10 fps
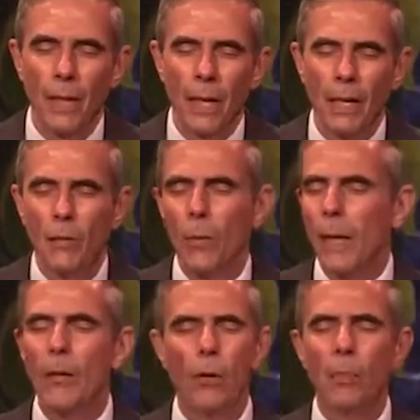And
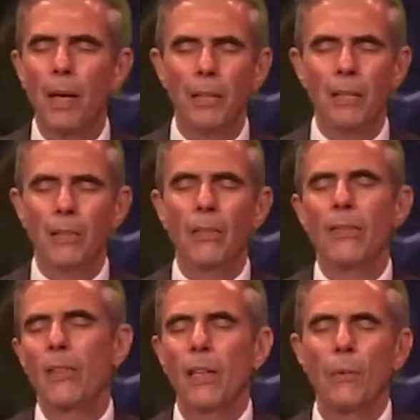greater abundance is
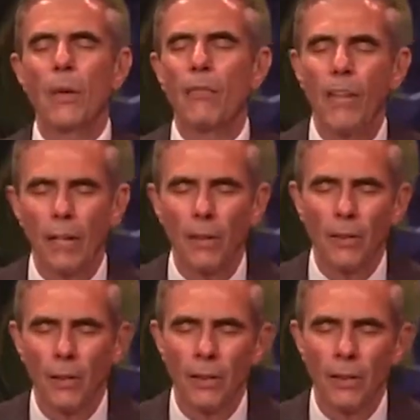then revealed.